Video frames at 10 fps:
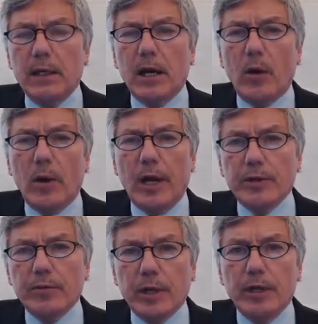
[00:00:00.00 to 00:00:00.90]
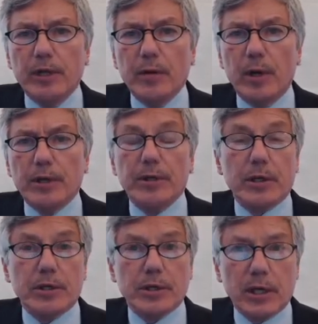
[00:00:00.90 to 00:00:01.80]
how age-related dementias
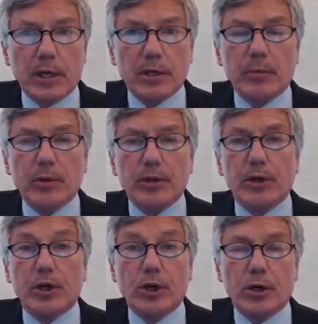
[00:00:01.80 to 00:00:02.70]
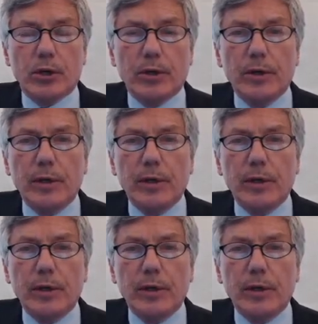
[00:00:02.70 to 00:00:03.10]
such as Alzheimer's occur,